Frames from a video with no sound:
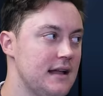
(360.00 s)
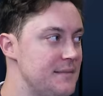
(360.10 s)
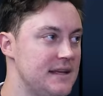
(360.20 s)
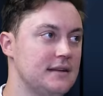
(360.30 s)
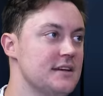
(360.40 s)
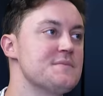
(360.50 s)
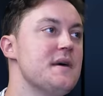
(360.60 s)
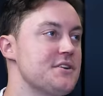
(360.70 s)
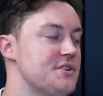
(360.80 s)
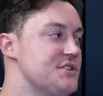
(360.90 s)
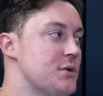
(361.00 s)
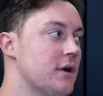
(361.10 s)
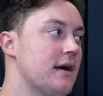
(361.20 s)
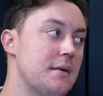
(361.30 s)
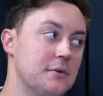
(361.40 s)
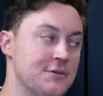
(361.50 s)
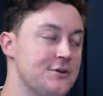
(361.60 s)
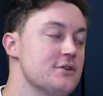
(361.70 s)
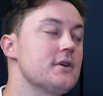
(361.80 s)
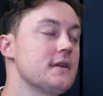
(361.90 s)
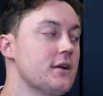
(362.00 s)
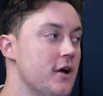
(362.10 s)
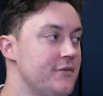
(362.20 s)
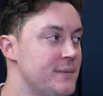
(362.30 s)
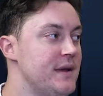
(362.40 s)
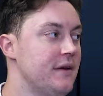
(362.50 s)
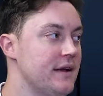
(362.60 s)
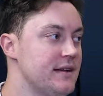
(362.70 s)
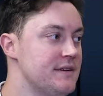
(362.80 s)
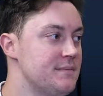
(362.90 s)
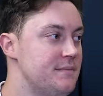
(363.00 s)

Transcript: claim nearly as much as you yeah. were able to during the COVID period.